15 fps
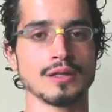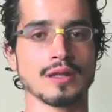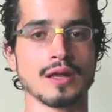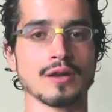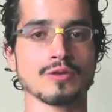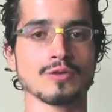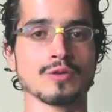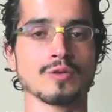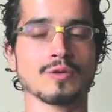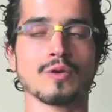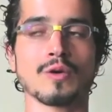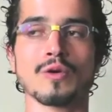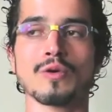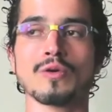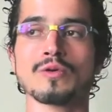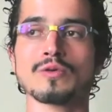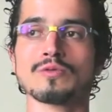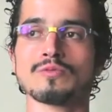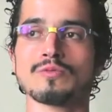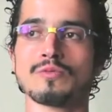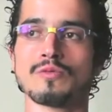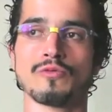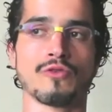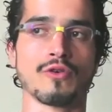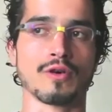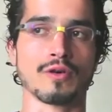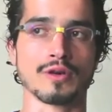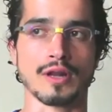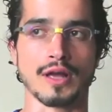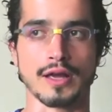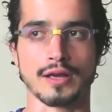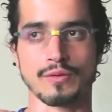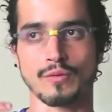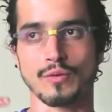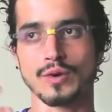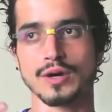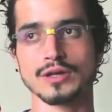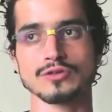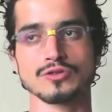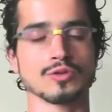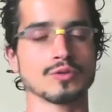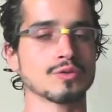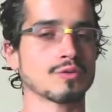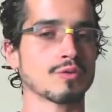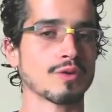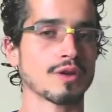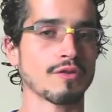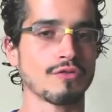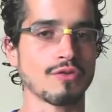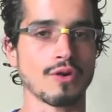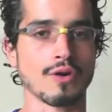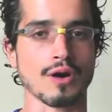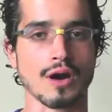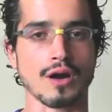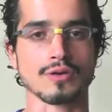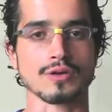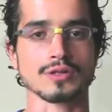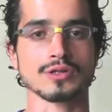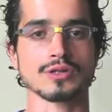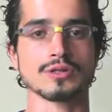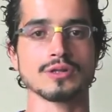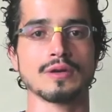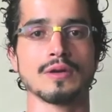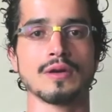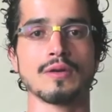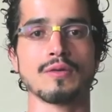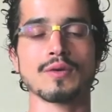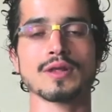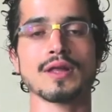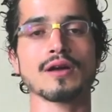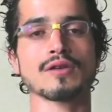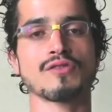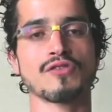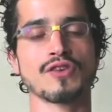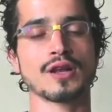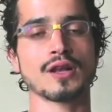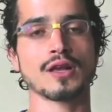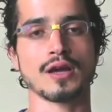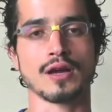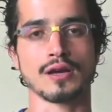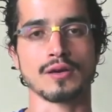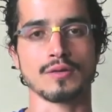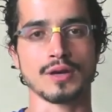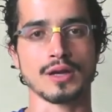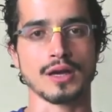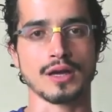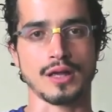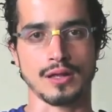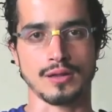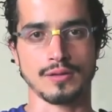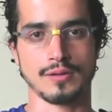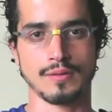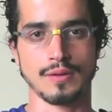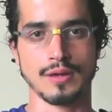that you go for like 1, 2, 3, 4 hours without feeling hungry again.